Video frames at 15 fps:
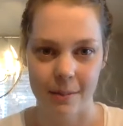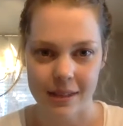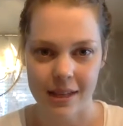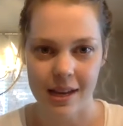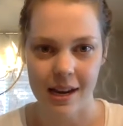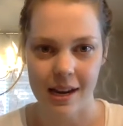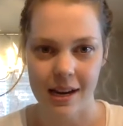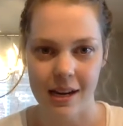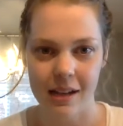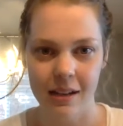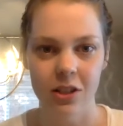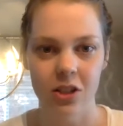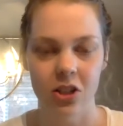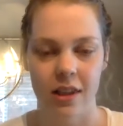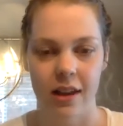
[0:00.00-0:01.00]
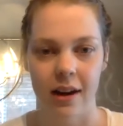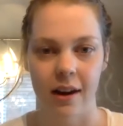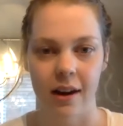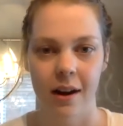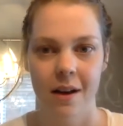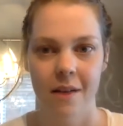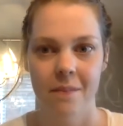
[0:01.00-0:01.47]
saying in English,
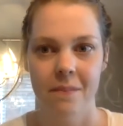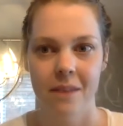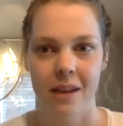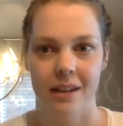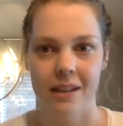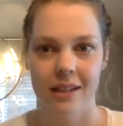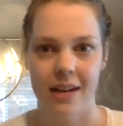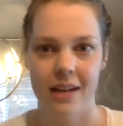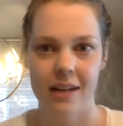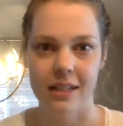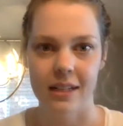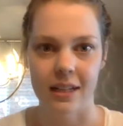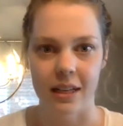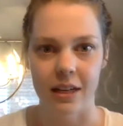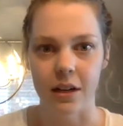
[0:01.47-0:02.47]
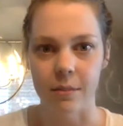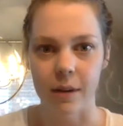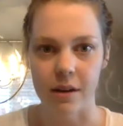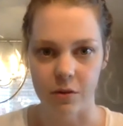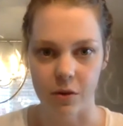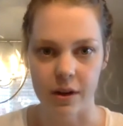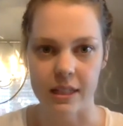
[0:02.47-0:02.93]
they're excited to hear
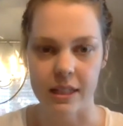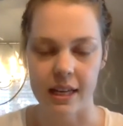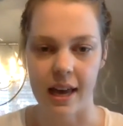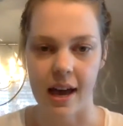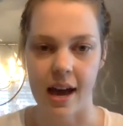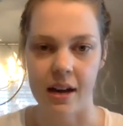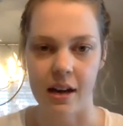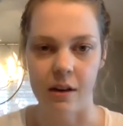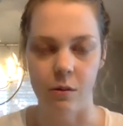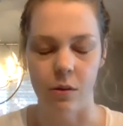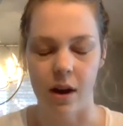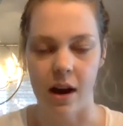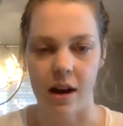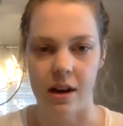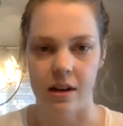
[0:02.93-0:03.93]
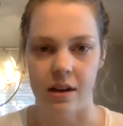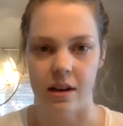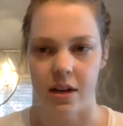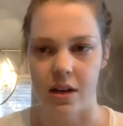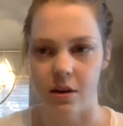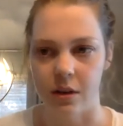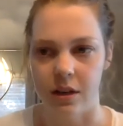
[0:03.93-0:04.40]
my voice again and
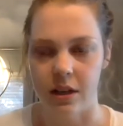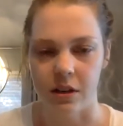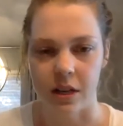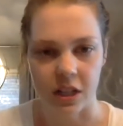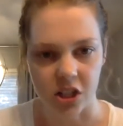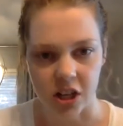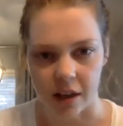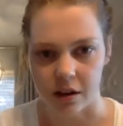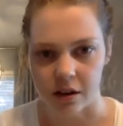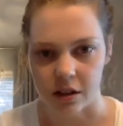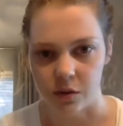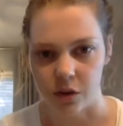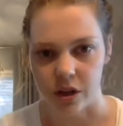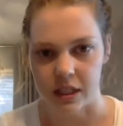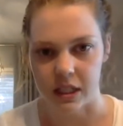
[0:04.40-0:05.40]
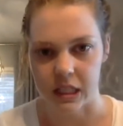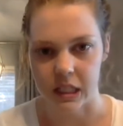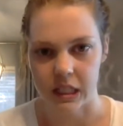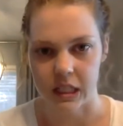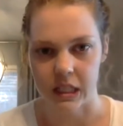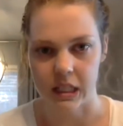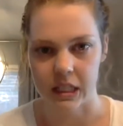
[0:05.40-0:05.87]
hear each other's voices,
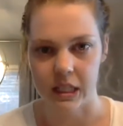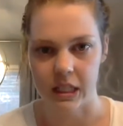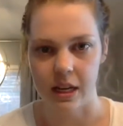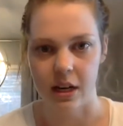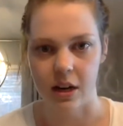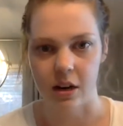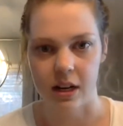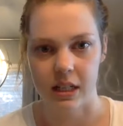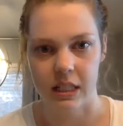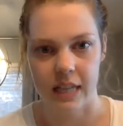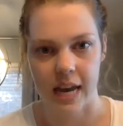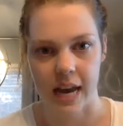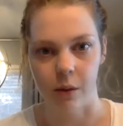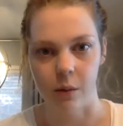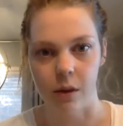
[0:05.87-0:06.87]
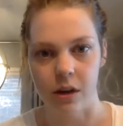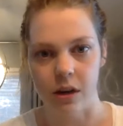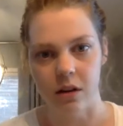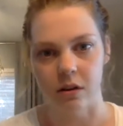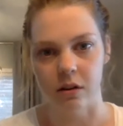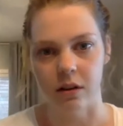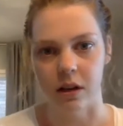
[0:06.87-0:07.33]
to hear us saying, what are
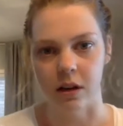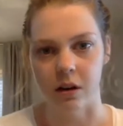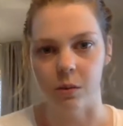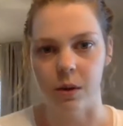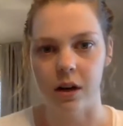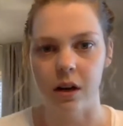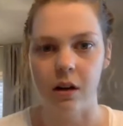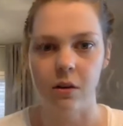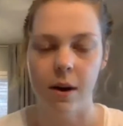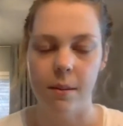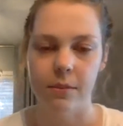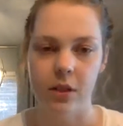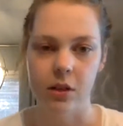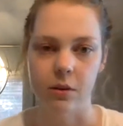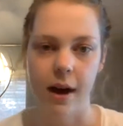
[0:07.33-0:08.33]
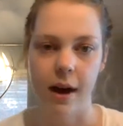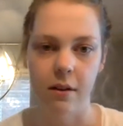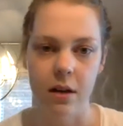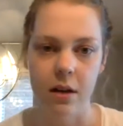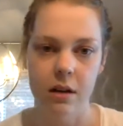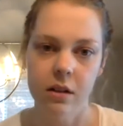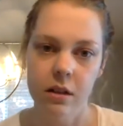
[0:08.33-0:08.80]
you up to? How are
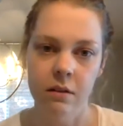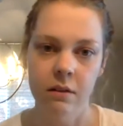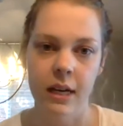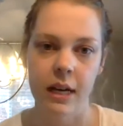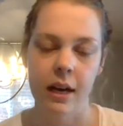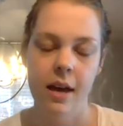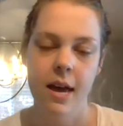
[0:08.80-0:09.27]
you doing?